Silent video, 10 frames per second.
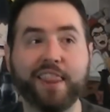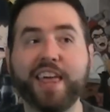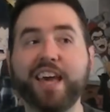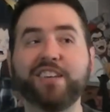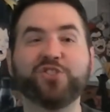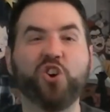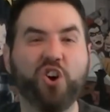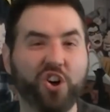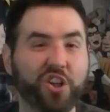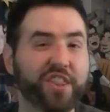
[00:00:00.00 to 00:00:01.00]
That is
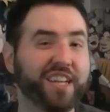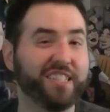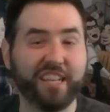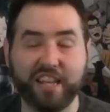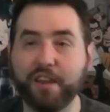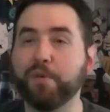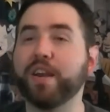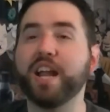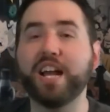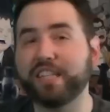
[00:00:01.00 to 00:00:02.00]
all they did. They were
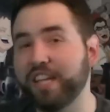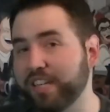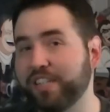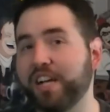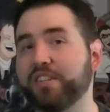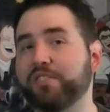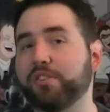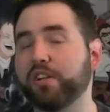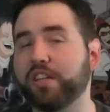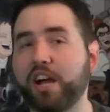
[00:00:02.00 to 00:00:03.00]
not technological
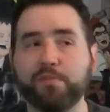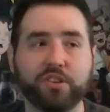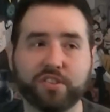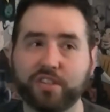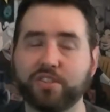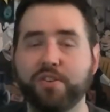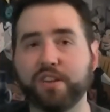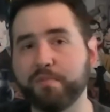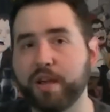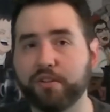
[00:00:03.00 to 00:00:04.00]
conglomerates like Sony
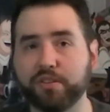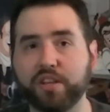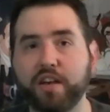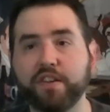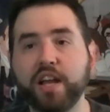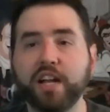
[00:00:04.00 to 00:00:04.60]
and Microsoft.